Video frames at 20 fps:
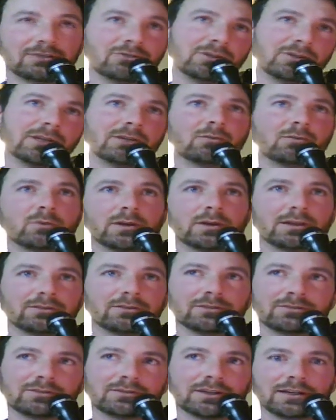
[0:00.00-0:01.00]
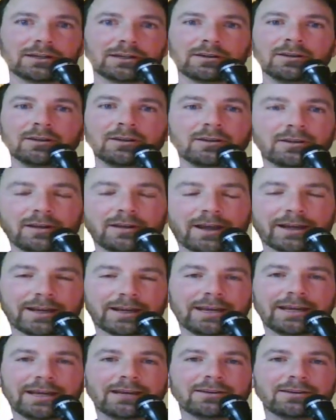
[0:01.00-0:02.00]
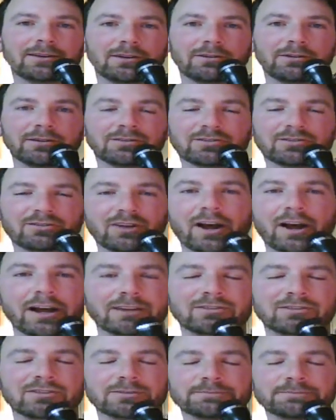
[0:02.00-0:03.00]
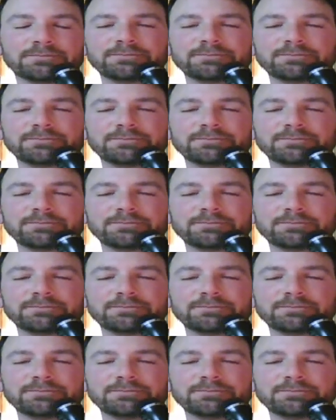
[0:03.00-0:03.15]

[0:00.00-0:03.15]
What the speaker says: gee whiz, this thing, I can't, it sucks.